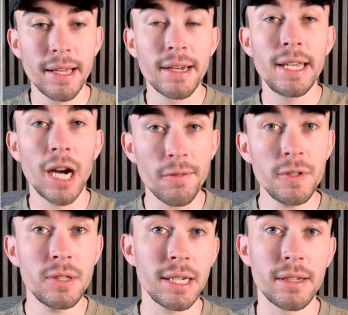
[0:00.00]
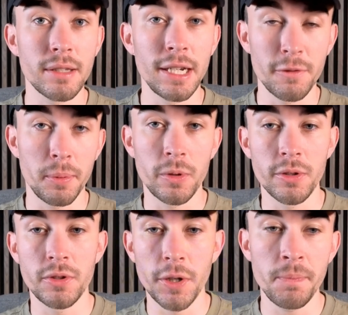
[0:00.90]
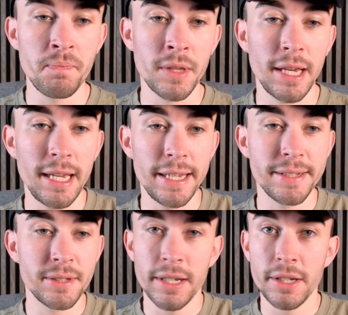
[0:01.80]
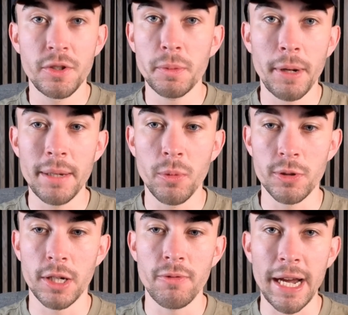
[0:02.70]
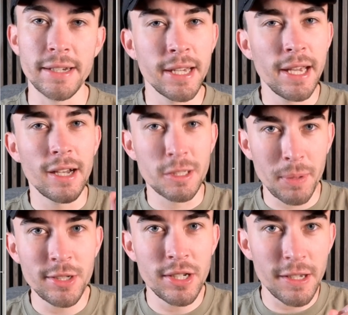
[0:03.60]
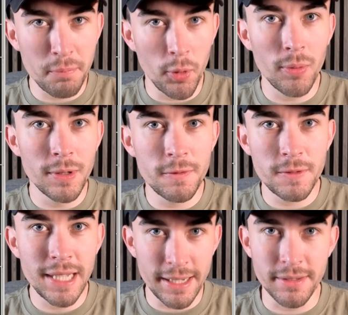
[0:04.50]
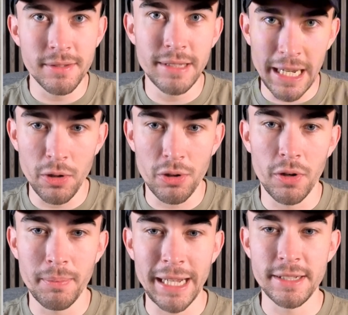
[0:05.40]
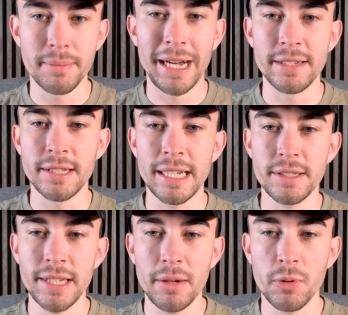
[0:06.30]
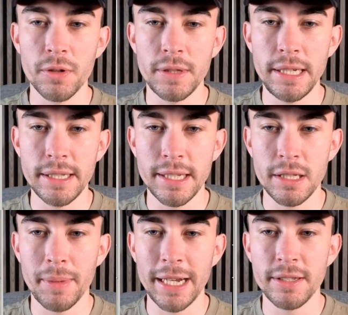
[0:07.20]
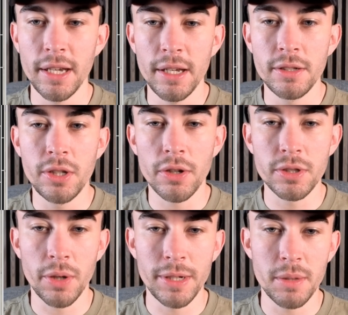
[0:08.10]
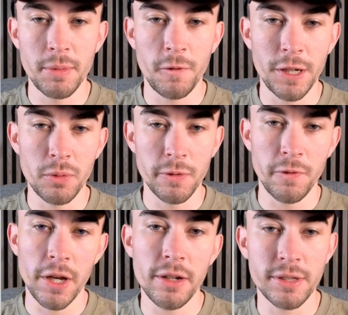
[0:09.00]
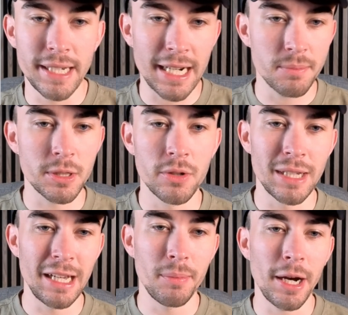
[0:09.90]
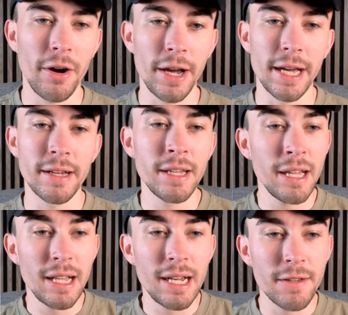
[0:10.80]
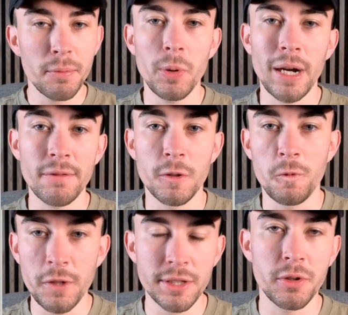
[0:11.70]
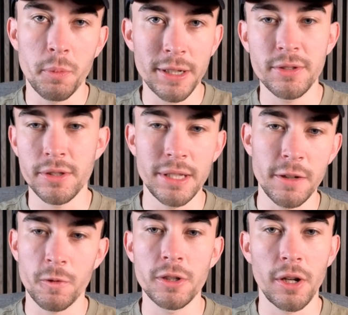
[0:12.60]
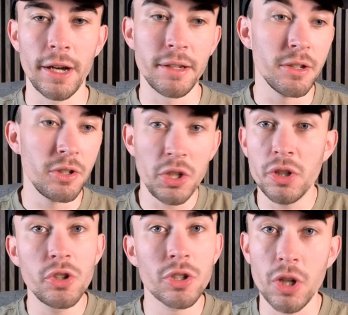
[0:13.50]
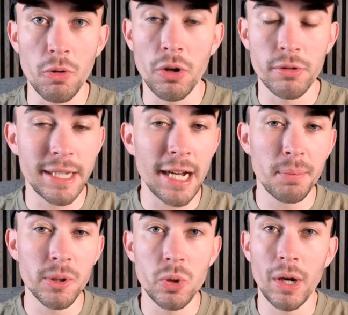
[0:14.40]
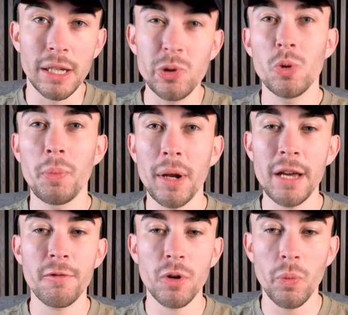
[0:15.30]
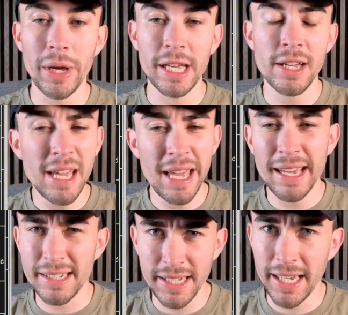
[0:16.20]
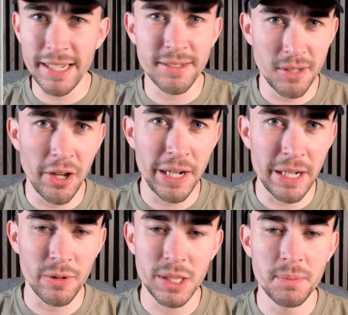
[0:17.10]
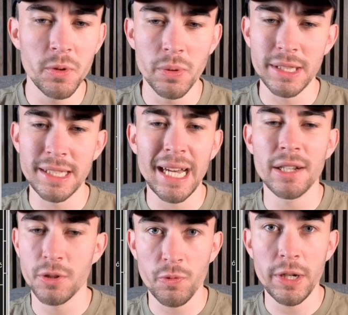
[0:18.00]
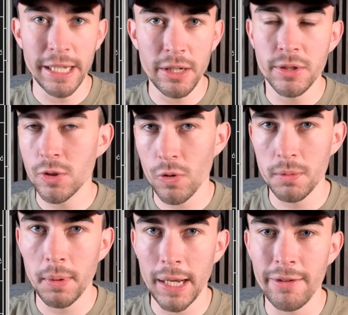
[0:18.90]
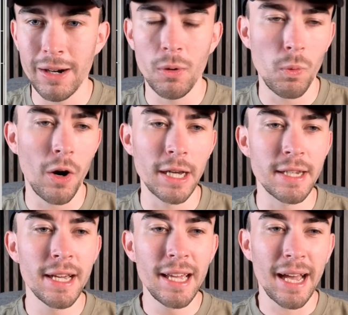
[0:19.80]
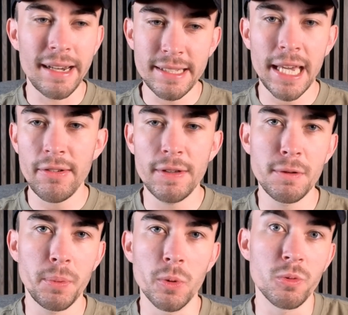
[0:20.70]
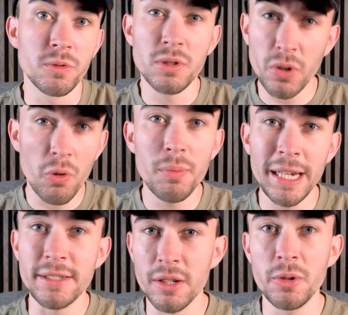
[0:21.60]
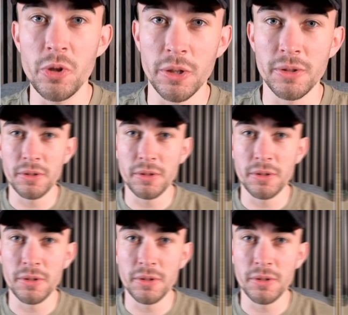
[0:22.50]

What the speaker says: The other thing that Liverpool could do is just play more direct, especially if Bournemouth did then lock on man-to-man. So let's say one of the centre-backs does go into midfield with Vert and Adams goes a little bit higher. Liverpool have the physical presences in the front line. You can just go long. Gakpo's quite a tall player for a winger. Ekitike is certainly not small, and Salah's a really good, strong player out wide. And this gave Liverpool so many solutions.